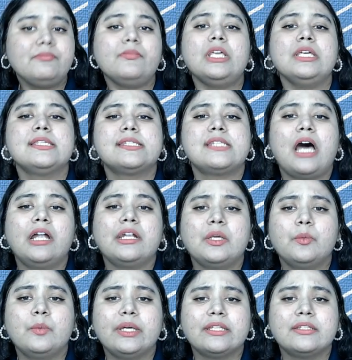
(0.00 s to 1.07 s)
Starting
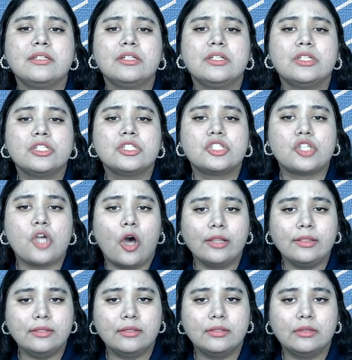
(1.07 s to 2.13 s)
with chon.
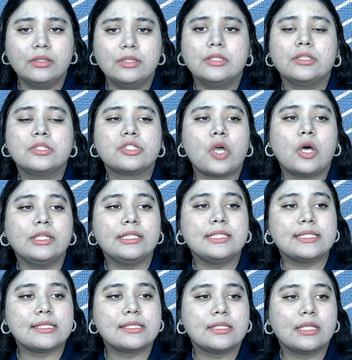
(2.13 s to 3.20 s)
Chon
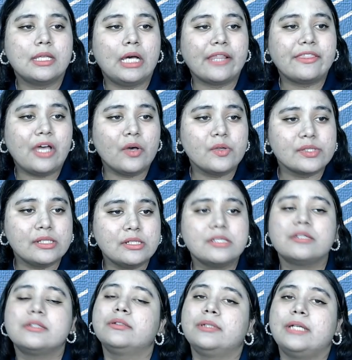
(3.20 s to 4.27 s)
is 1000
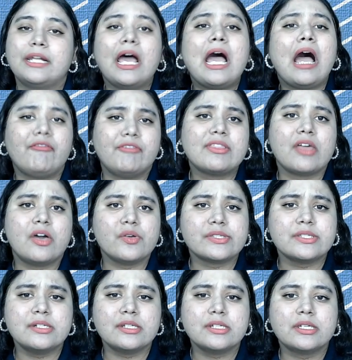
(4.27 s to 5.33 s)
and I have
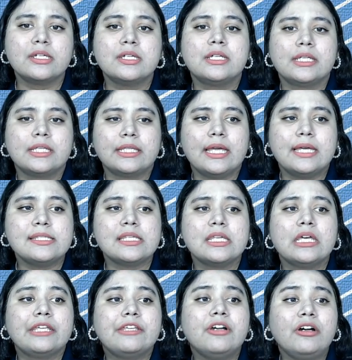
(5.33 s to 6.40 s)
1000. Yes,
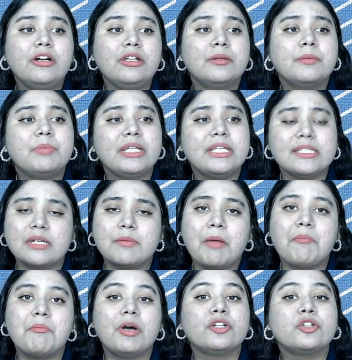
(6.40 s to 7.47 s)
here please
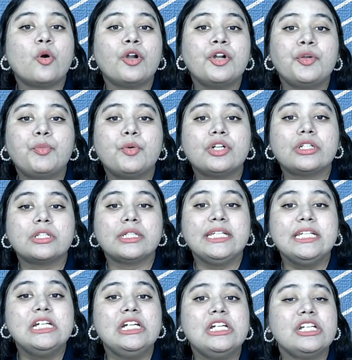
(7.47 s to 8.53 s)
remember, don't put
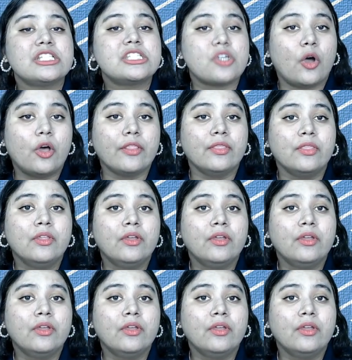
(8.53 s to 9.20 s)
il chon.